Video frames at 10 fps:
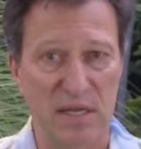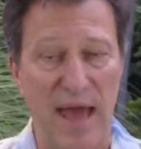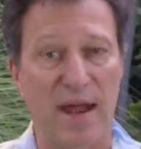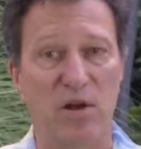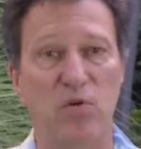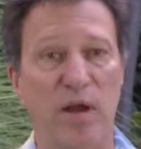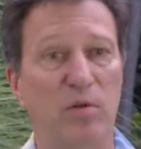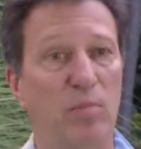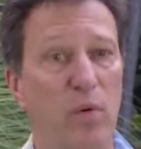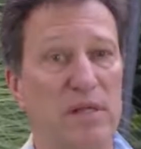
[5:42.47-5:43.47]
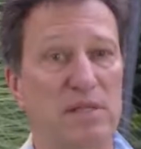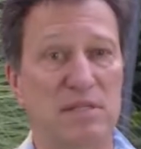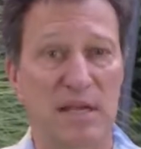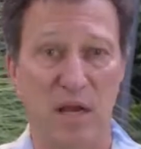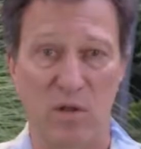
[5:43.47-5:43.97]
add a Cradlepoint
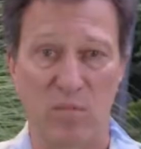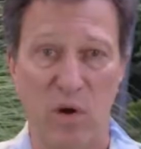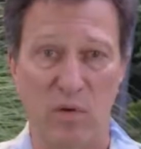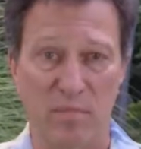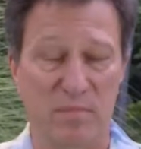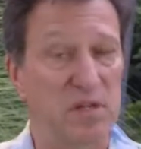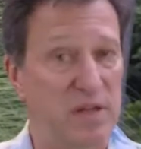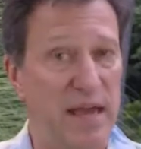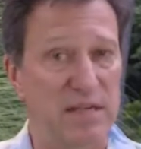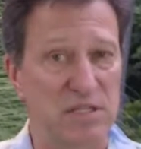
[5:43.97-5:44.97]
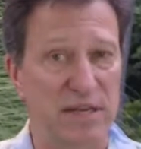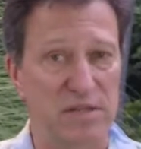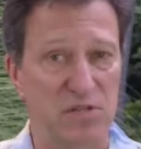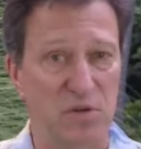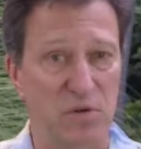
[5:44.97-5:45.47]
cellular modem to the
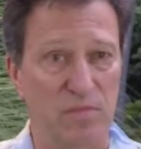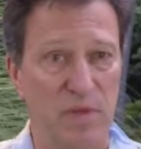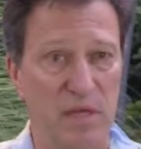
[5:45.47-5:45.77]
ACS too.